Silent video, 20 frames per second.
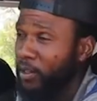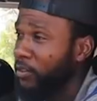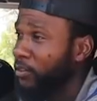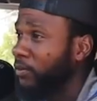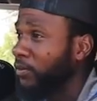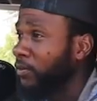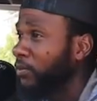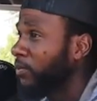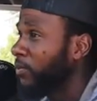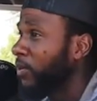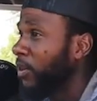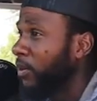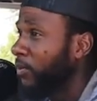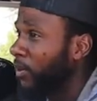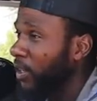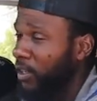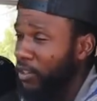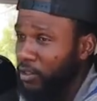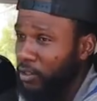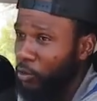me.
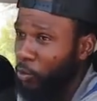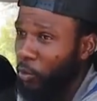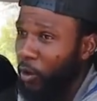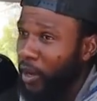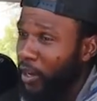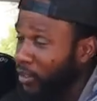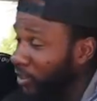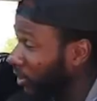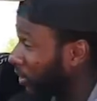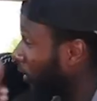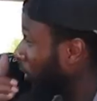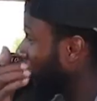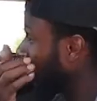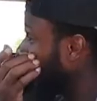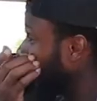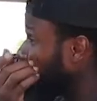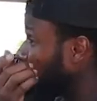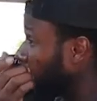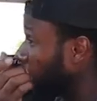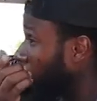It's great to know
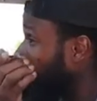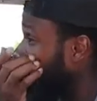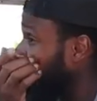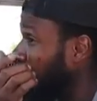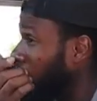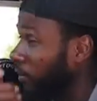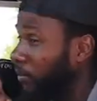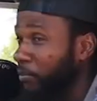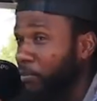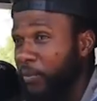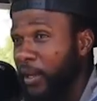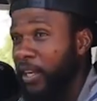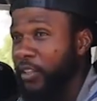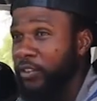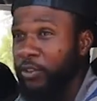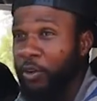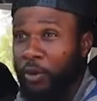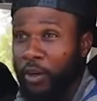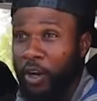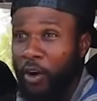that you're right
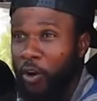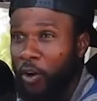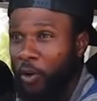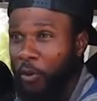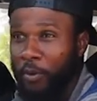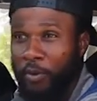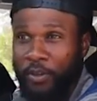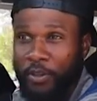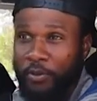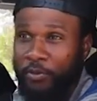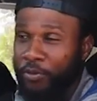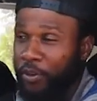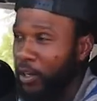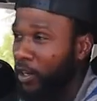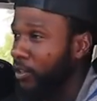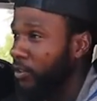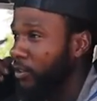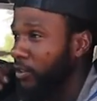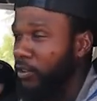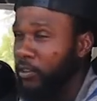next door to home when you
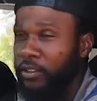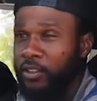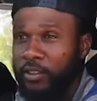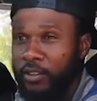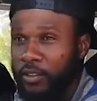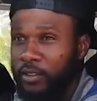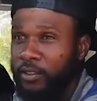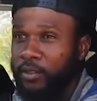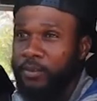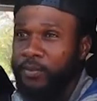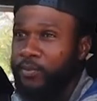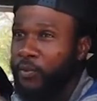finish and just